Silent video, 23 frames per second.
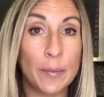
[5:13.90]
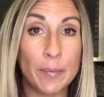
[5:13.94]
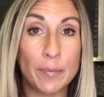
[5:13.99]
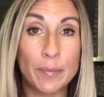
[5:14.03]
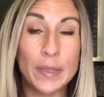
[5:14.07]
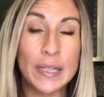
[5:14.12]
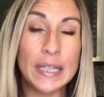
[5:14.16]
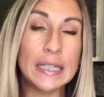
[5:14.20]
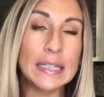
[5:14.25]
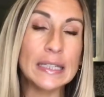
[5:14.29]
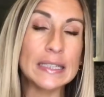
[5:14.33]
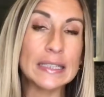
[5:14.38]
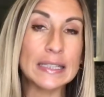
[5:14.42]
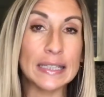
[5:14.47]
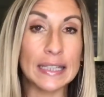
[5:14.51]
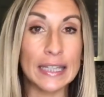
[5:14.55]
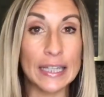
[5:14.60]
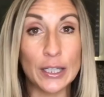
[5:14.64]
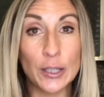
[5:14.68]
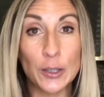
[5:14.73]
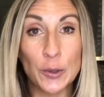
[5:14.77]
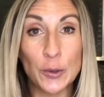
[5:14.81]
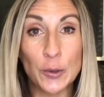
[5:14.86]
beans,
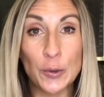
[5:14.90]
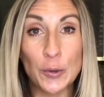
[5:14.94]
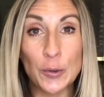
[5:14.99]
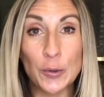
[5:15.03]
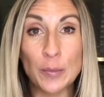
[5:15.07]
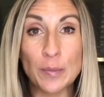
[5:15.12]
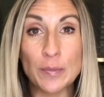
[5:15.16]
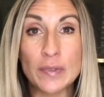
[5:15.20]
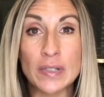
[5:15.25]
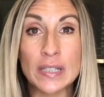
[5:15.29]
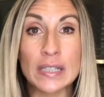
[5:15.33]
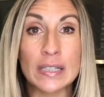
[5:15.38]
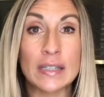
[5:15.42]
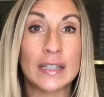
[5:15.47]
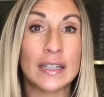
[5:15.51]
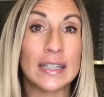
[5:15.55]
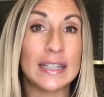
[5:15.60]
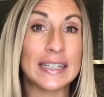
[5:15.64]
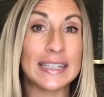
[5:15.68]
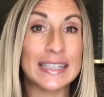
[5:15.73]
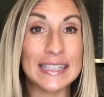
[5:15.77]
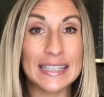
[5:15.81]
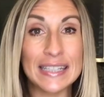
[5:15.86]
legumes,
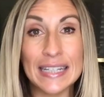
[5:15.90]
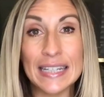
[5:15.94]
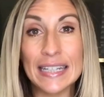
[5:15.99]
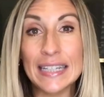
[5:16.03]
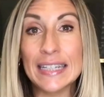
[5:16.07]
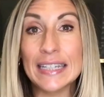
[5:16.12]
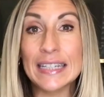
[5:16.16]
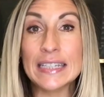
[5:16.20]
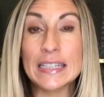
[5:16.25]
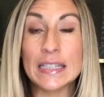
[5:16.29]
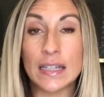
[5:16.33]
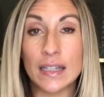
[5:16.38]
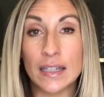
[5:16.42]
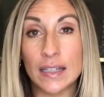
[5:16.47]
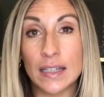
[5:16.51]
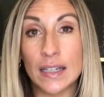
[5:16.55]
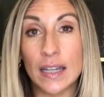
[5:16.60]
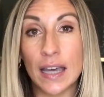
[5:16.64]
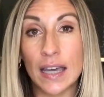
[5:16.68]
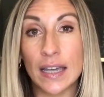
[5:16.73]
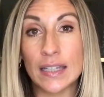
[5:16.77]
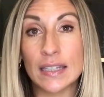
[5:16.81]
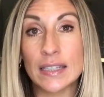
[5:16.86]
seeds,
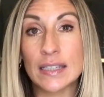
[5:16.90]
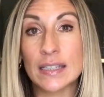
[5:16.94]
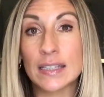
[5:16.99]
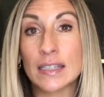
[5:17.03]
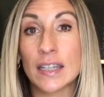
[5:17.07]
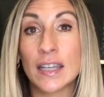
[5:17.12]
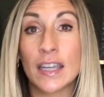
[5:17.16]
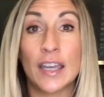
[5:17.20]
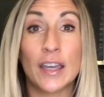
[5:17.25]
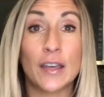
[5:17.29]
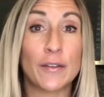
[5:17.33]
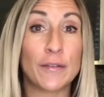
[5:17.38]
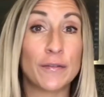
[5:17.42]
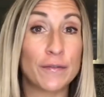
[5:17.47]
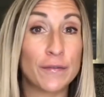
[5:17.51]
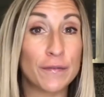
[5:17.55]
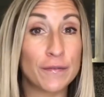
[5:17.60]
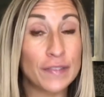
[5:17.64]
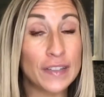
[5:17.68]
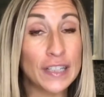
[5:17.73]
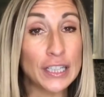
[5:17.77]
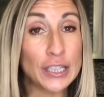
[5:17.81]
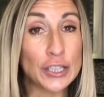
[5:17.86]
nuts,
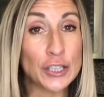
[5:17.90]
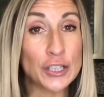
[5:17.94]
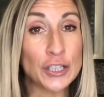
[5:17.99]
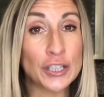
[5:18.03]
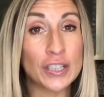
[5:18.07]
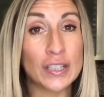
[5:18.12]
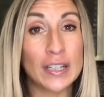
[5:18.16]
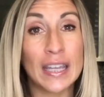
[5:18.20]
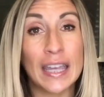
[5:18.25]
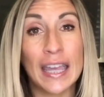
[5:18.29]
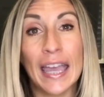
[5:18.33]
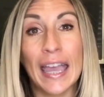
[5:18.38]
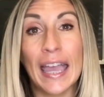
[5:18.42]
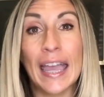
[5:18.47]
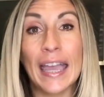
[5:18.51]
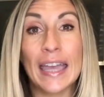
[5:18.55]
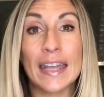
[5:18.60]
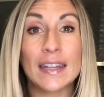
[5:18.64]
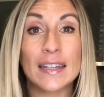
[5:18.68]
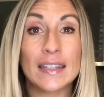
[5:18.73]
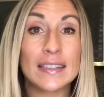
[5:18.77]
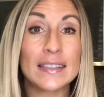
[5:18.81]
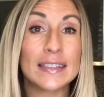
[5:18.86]
fish,
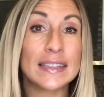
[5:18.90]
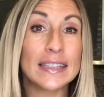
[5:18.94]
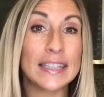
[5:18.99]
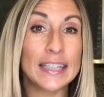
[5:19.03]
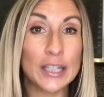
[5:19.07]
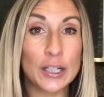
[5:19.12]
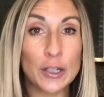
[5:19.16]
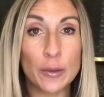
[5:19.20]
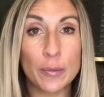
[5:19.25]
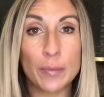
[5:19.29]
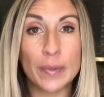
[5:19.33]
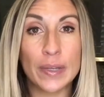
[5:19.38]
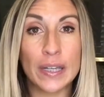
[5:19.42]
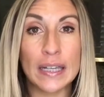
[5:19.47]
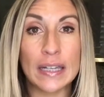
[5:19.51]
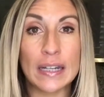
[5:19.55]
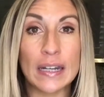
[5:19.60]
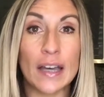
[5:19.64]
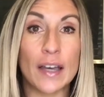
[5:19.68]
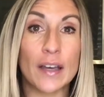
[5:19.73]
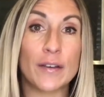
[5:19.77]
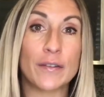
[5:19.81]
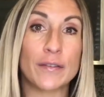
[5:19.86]
and a little
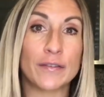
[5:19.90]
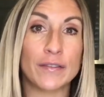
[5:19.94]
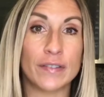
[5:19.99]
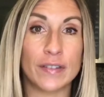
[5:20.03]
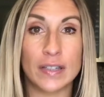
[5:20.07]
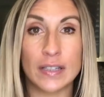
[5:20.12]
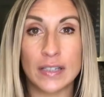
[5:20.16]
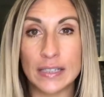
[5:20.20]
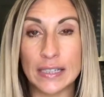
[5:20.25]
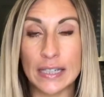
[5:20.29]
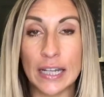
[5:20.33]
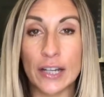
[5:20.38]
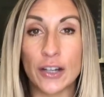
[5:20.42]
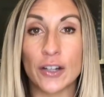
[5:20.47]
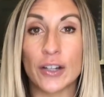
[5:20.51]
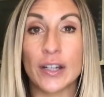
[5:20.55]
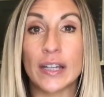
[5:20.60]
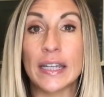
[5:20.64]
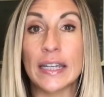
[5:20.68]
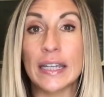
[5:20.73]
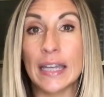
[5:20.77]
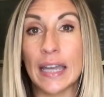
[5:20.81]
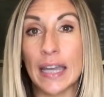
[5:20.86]
bit of
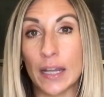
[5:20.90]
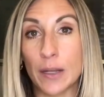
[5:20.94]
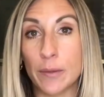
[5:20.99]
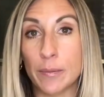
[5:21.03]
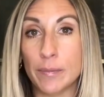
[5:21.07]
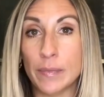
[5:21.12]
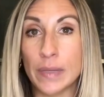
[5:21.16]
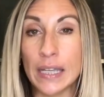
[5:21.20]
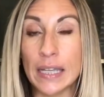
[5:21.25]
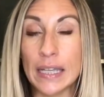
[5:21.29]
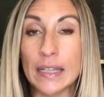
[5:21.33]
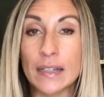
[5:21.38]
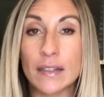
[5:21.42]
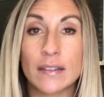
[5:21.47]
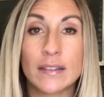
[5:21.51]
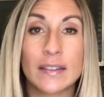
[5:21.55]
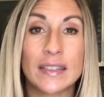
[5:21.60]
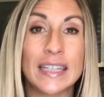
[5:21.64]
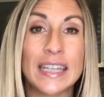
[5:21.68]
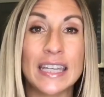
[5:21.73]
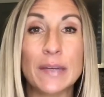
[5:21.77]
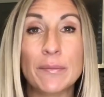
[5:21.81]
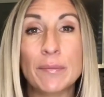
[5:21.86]
dairy and meat,
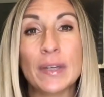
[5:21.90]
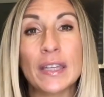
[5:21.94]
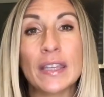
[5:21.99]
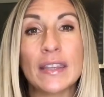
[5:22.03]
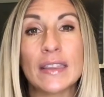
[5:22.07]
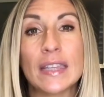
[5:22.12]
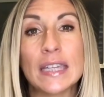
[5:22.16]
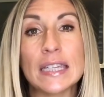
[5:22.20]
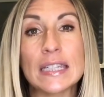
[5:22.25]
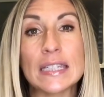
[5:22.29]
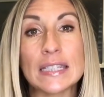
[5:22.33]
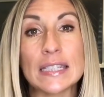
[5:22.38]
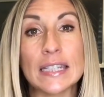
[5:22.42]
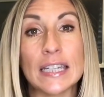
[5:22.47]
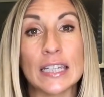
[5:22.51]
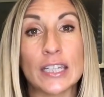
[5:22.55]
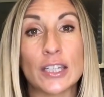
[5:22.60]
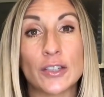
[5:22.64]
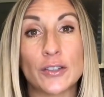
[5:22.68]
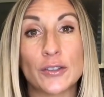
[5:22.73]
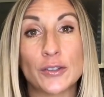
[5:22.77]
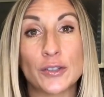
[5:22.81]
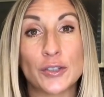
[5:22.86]
keeping things
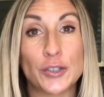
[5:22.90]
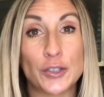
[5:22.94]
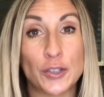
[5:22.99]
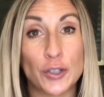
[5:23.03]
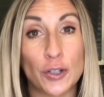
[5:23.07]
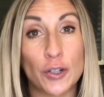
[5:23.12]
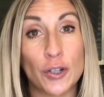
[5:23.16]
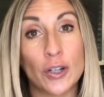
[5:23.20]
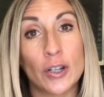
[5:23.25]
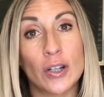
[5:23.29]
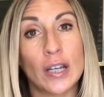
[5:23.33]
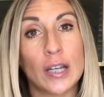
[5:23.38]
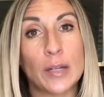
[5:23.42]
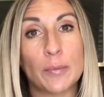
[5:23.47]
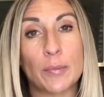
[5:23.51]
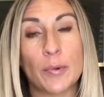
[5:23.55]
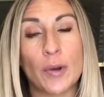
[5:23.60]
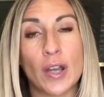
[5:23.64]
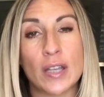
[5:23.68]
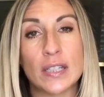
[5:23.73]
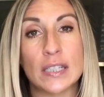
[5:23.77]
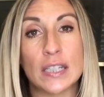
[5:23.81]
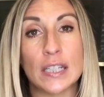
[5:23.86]
like sugar and
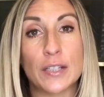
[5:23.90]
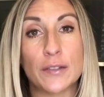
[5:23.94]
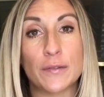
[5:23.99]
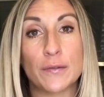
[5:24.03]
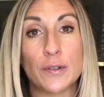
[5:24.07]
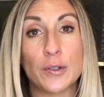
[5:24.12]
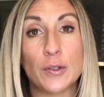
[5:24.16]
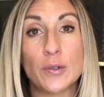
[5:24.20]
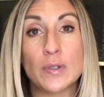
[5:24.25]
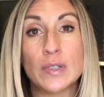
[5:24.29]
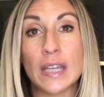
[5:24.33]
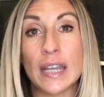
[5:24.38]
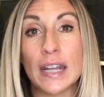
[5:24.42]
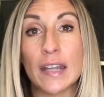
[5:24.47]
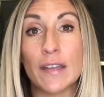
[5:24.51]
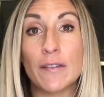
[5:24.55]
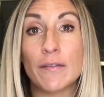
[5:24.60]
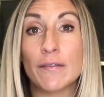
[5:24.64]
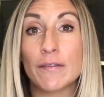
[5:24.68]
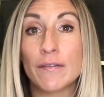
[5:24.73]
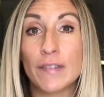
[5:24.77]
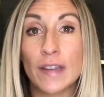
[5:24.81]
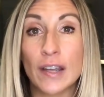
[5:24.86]
processed foods at a
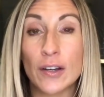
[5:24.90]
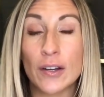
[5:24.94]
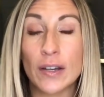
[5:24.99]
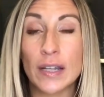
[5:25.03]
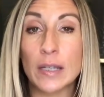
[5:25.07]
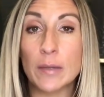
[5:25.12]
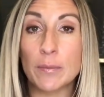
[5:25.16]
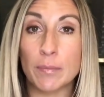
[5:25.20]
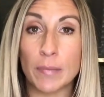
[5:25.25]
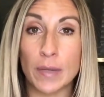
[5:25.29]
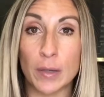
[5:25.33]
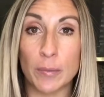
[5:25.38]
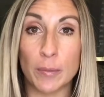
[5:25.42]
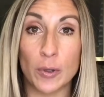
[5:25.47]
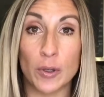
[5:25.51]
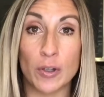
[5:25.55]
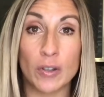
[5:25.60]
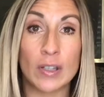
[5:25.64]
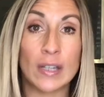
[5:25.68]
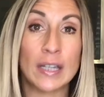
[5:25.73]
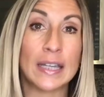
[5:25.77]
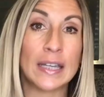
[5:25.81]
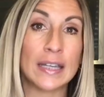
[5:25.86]
very
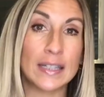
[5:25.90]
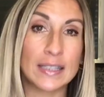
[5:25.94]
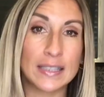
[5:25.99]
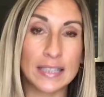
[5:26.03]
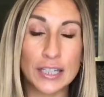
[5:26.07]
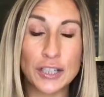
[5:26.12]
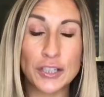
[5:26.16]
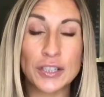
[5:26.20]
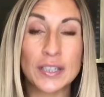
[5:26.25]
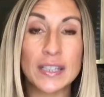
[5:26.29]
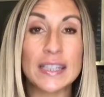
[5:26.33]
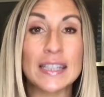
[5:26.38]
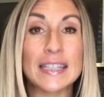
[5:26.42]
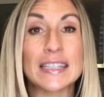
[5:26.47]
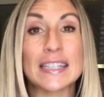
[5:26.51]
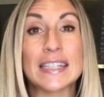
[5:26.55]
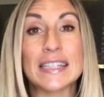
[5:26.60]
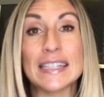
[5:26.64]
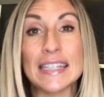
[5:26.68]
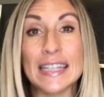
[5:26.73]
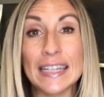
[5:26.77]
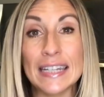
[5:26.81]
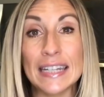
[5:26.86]
minimal. Essentially, this
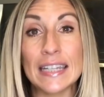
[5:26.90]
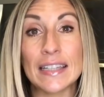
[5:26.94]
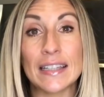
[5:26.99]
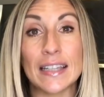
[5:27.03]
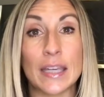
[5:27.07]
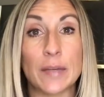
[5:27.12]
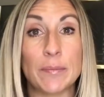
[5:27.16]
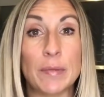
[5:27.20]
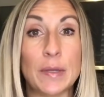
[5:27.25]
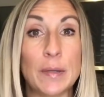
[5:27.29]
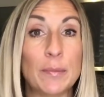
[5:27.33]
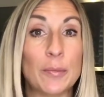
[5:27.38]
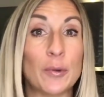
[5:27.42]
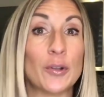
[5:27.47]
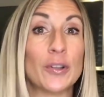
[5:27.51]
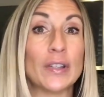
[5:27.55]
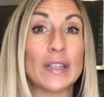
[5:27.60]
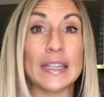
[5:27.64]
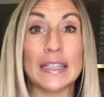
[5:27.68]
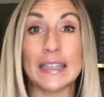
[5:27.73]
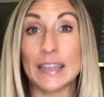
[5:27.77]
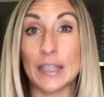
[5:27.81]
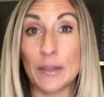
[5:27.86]
is eating like
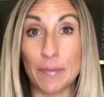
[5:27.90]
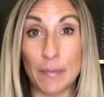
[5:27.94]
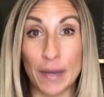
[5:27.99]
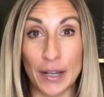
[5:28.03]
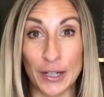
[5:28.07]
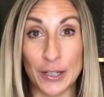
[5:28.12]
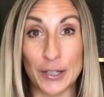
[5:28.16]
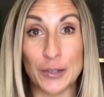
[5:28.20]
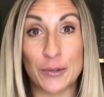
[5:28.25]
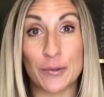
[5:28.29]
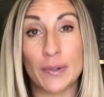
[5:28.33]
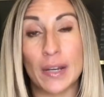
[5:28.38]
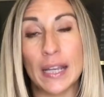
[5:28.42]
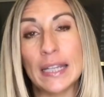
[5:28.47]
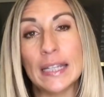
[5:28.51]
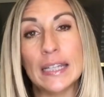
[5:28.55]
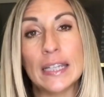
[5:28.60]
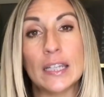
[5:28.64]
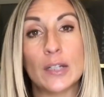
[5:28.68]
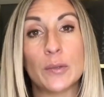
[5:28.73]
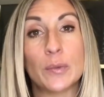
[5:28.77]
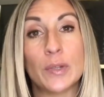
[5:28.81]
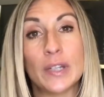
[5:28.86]
people in the
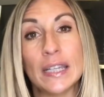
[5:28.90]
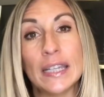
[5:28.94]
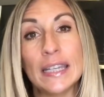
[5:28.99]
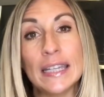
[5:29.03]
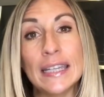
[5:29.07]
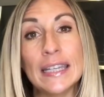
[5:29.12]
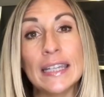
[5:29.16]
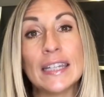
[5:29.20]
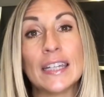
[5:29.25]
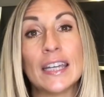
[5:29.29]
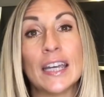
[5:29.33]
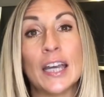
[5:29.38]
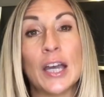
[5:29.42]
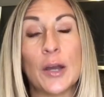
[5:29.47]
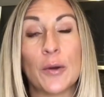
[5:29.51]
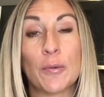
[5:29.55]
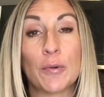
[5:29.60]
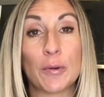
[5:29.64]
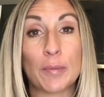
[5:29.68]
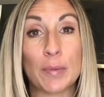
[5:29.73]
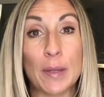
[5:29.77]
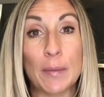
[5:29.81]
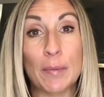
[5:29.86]
Mediterranean would eat,
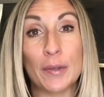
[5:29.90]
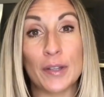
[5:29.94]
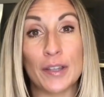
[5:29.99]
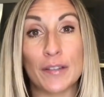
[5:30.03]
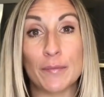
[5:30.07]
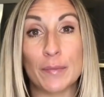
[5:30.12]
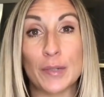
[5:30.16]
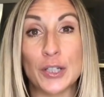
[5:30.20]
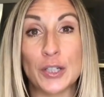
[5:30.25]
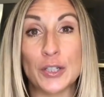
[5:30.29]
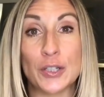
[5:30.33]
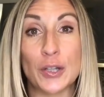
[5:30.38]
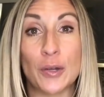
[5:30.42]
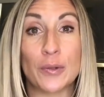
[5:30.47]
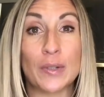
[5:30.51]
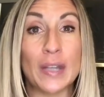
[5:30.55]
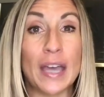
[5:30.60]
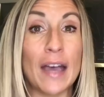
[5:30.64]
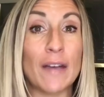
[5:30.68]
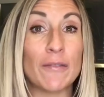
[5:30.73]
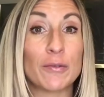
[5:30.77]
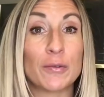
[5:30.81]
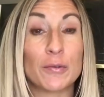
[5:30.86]
where people have been shown to
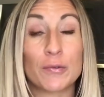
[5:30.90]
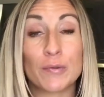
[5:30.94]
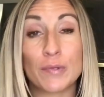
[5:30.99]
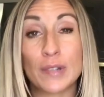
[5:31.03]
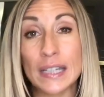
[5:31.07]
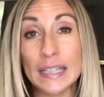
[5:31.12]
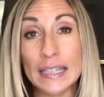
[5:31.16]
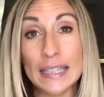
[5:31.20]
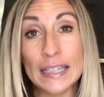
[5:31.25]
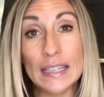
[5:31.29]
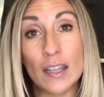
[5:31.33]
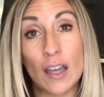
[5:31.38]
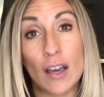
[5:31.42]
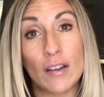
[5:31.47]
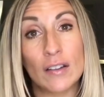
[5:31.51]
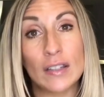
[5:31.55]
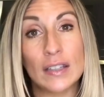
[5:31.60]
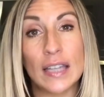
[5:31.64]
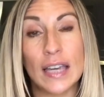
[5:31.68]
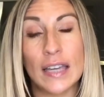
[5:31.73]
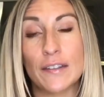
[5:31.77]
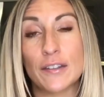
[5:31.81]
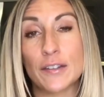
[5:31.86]
have really long
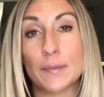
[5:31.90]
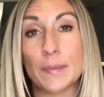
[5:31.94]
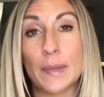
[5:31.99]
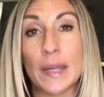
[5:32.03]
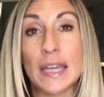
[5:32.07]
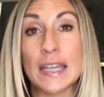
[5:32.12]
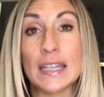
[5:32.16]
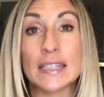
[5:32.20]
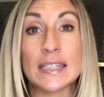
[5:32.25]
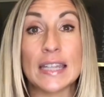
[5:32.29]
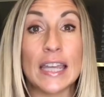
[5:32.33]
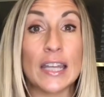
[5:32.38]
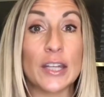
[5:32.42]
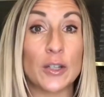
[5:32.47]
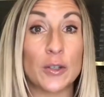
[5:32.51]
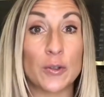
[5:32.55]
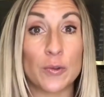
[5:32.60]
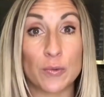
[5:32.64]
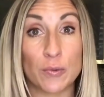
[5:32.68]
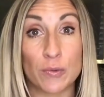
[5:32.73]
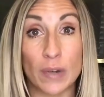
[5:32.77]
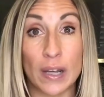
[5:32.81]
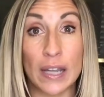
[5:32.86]
lifespans and
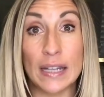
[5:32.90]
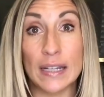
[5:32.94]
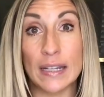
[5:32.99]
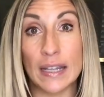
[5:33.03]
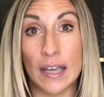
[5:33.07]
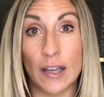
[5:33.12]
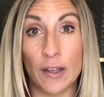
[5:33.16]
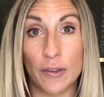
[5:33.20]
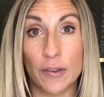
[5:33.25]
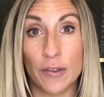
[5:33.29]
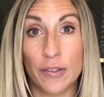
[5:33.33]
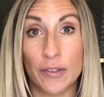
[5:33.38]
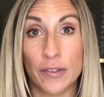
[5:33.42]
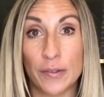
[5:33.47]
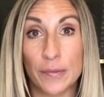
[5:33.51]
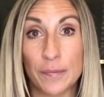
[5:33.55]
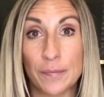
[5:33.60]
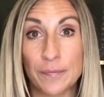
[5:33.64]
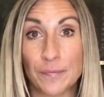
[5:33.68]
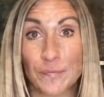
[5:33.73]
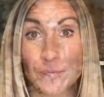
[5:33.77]
great health.